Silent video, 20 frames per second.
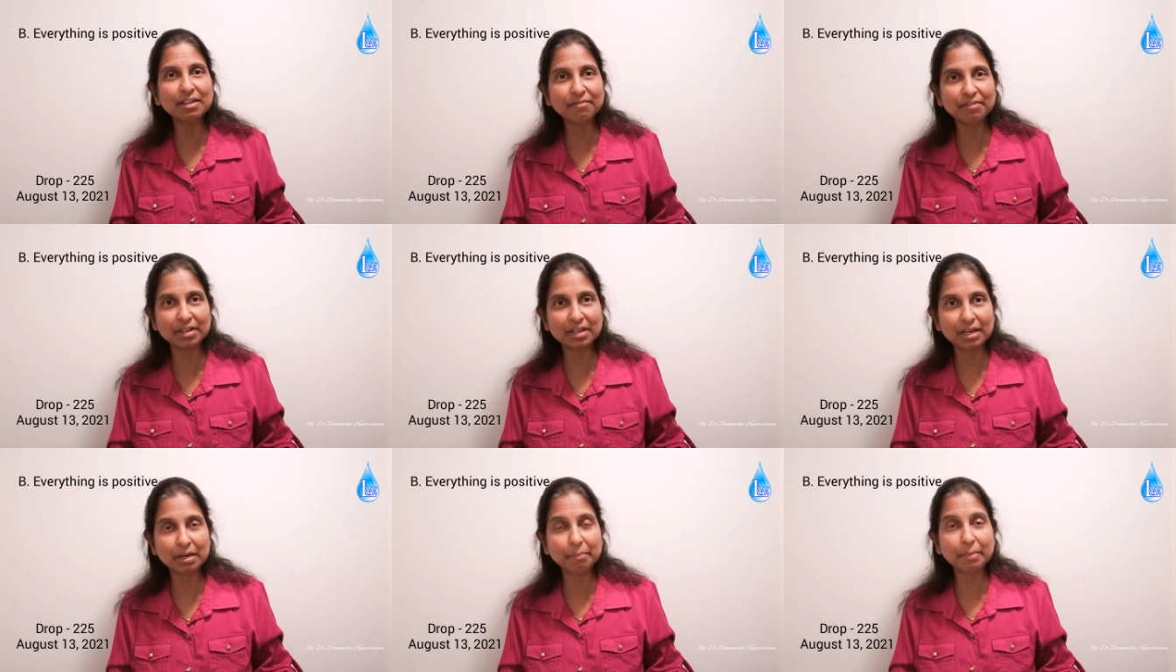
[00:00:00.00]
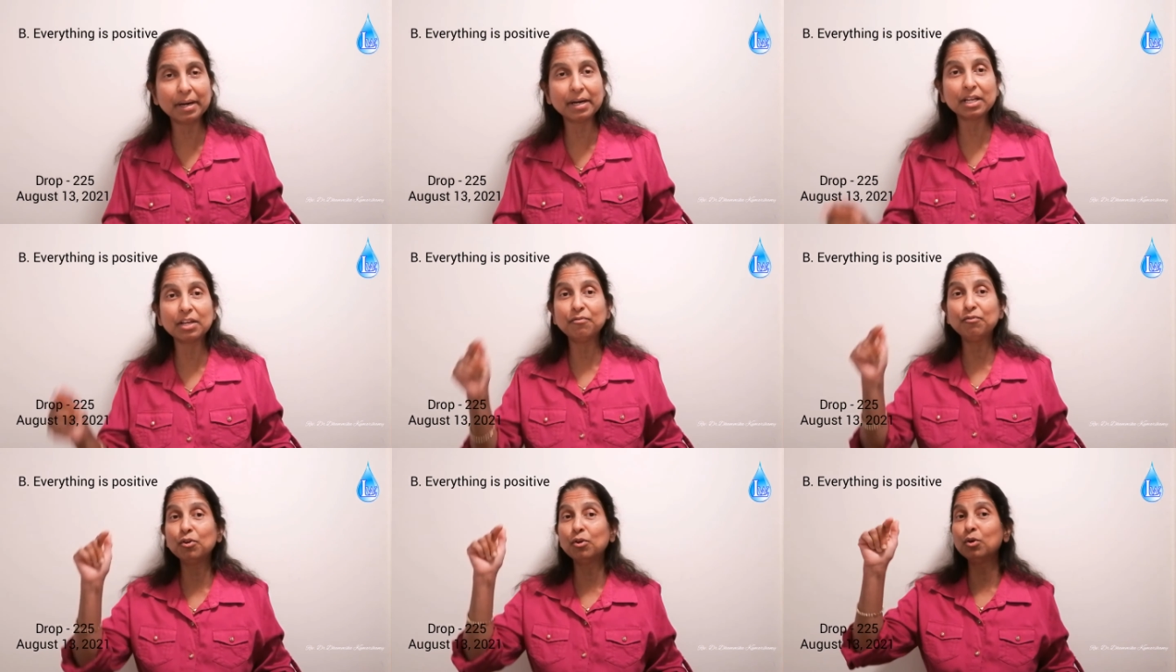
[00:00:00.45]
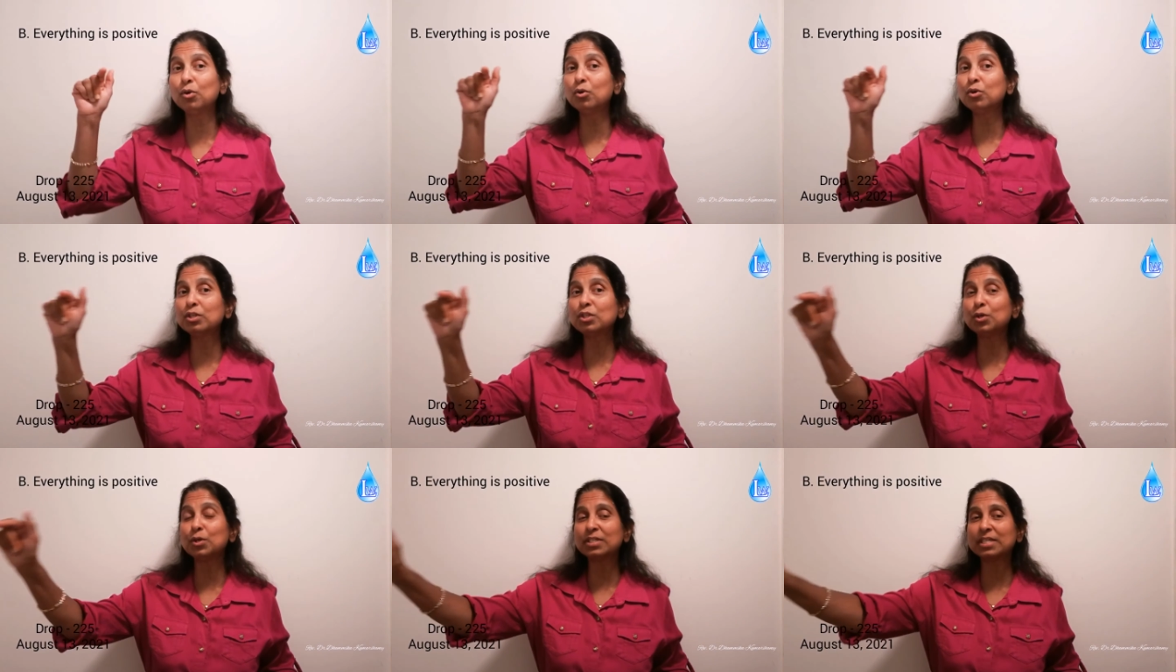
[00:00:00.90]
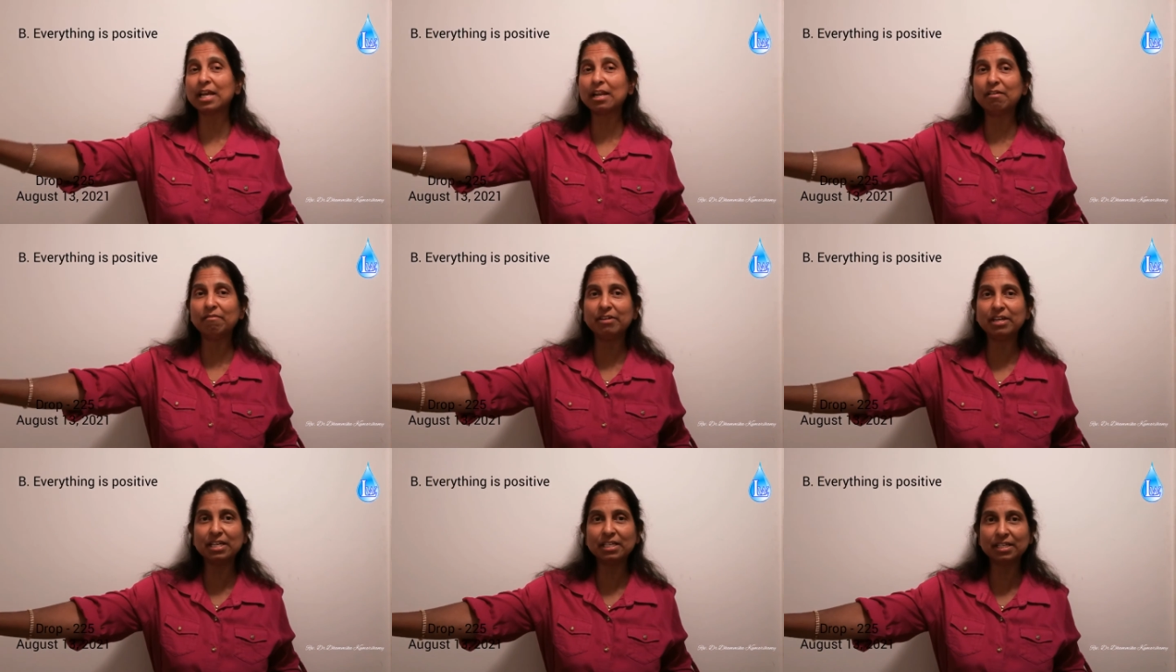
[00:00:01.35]
in the world, but if you lose your
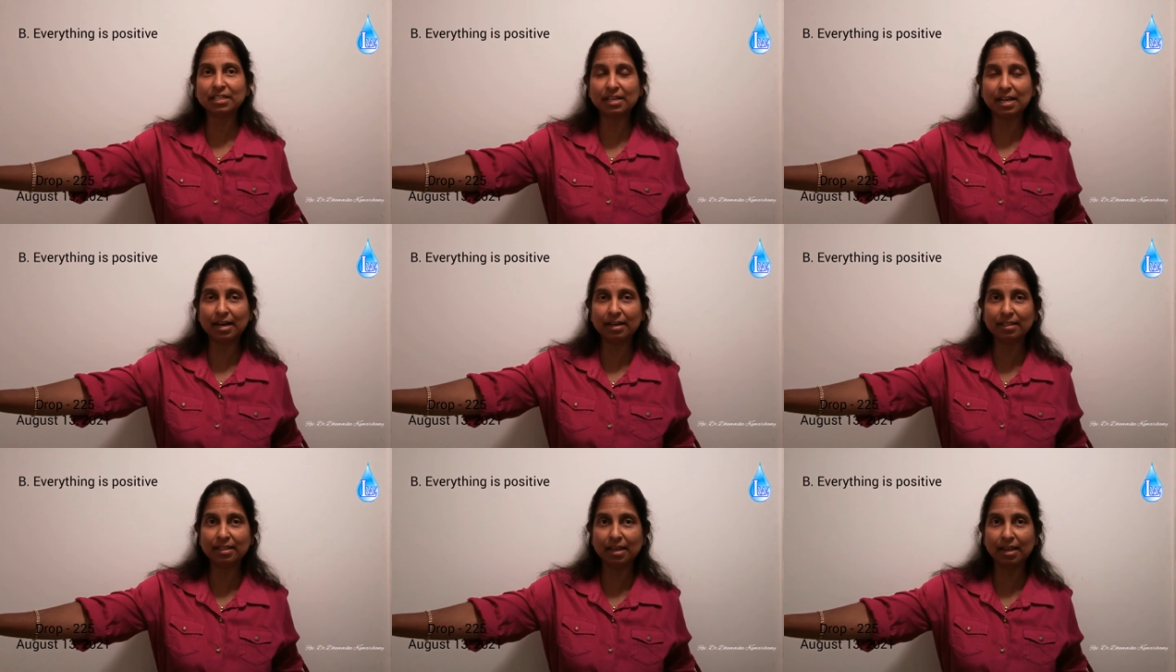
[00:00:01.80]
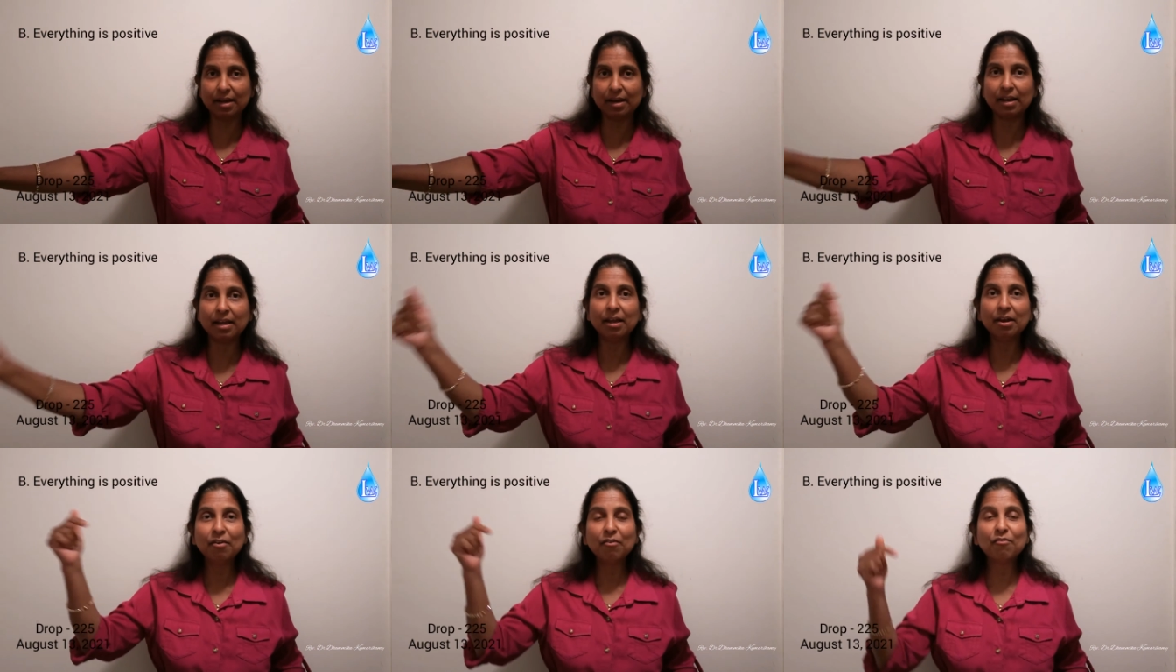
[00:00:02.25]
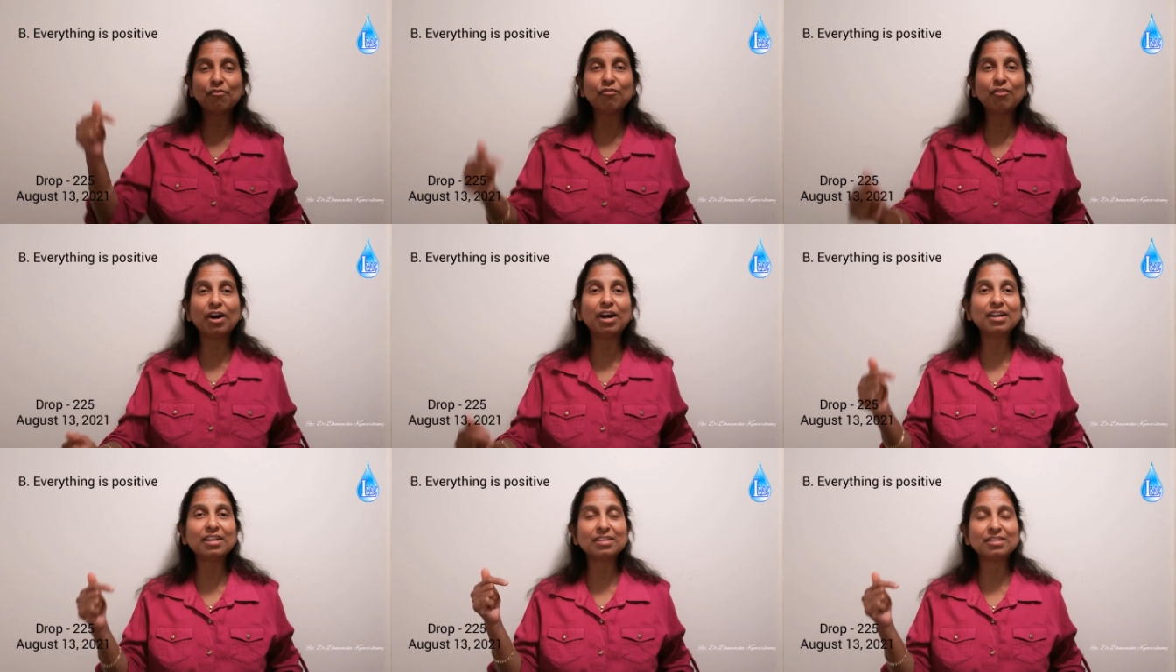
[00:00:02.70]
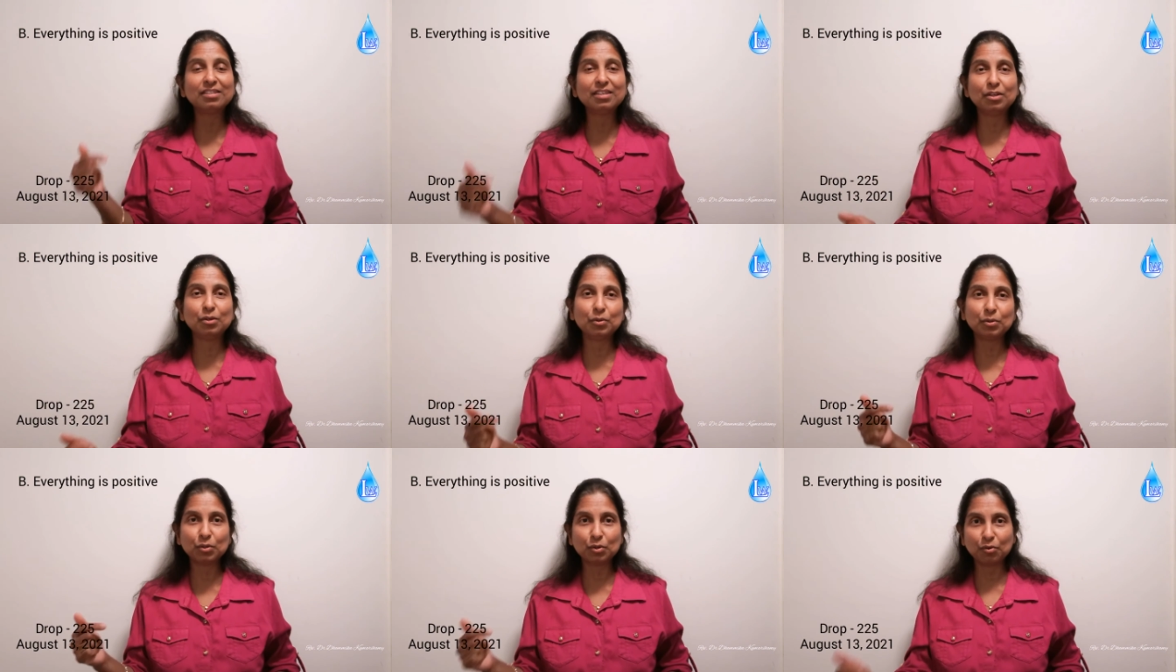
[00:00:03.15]
salvation at the end, what is
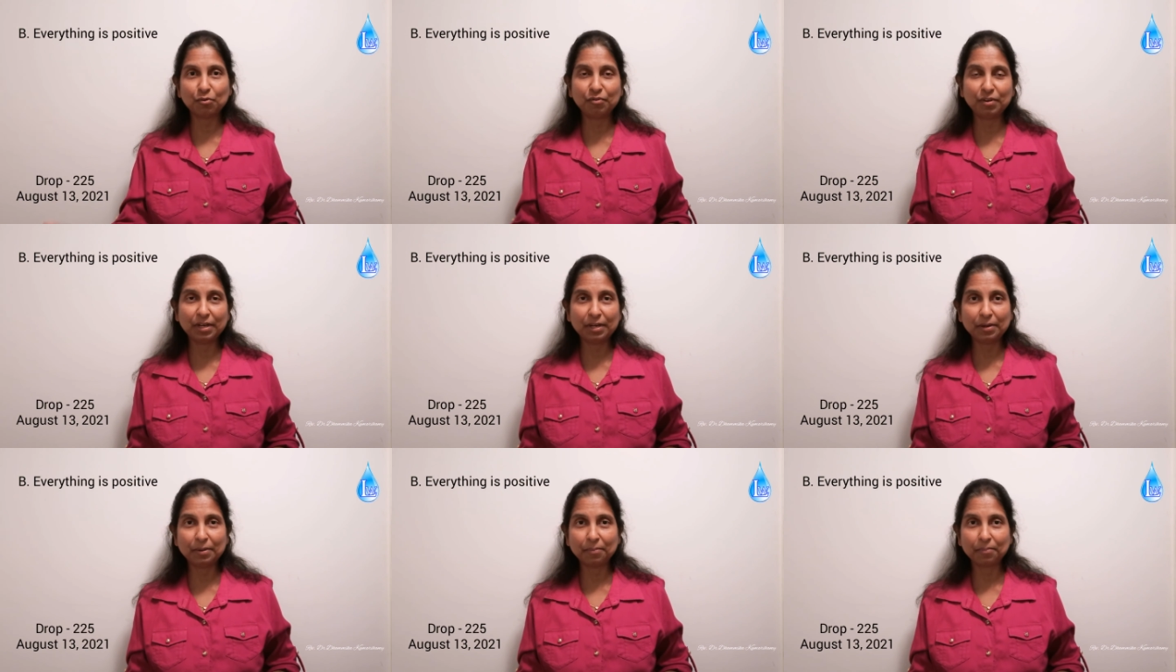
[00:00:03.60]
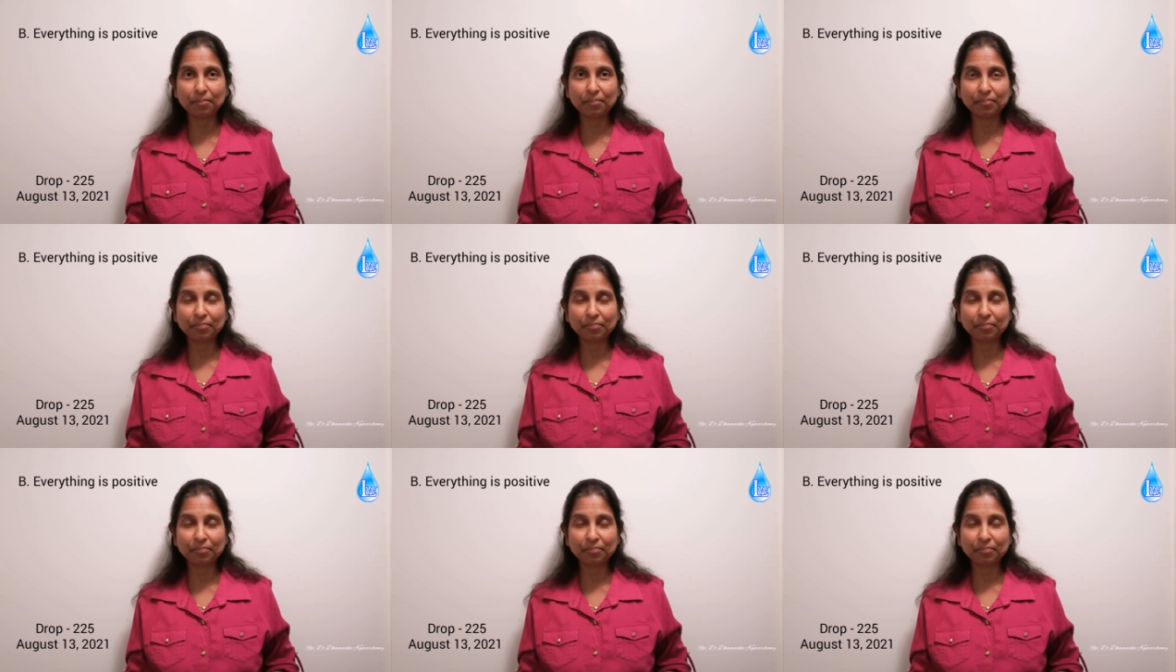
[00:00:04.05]
the use of it?